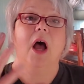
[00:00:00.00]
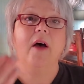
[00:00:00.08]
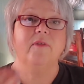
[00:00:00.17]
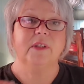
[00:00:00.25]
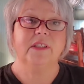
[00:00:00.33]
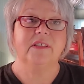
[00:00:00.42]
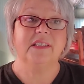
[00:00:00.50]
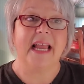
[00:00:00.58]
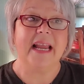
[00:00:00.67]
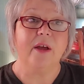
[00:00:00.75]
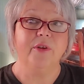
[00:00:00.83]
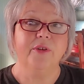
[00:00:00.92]
of a
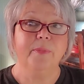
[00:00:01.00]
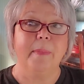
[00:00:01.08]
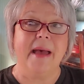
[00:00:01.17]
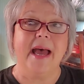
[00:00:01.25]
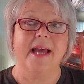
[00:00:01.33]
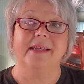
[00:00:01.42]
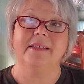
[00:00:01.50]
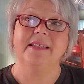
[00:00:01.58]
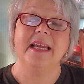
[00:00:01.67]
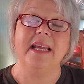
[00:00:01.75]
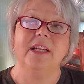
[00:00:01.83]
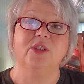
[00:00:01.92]
sound mind
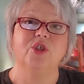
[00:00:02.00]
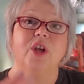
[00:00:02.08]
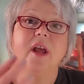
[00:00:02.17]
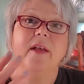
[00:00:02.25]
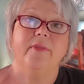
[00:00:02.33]
teach